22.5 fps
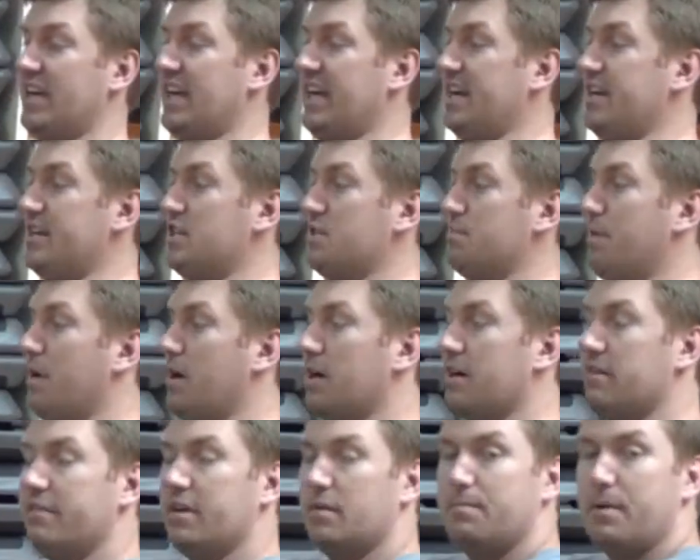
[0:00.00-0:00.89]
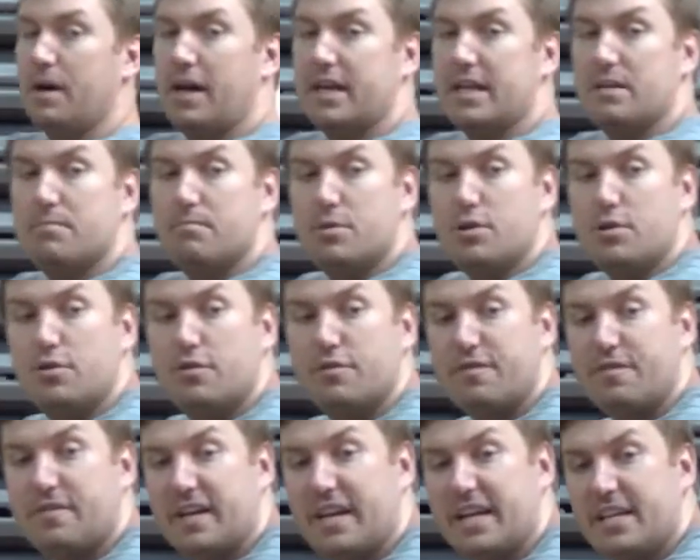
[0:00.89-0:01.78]
each part of your body
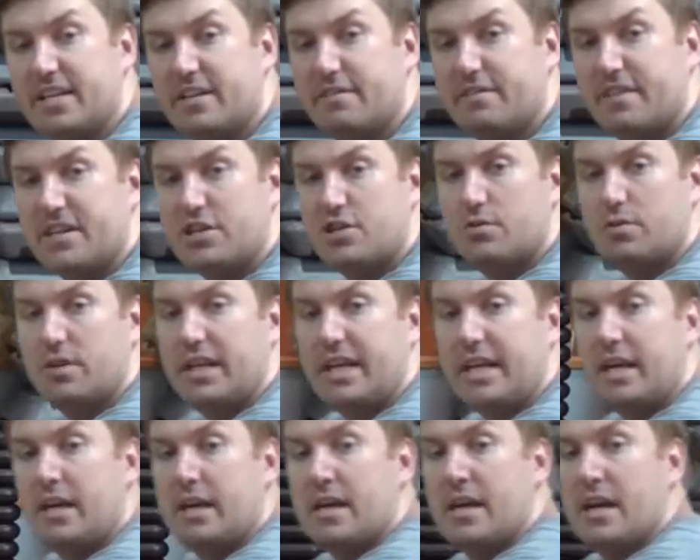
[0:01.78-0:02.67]
move individually.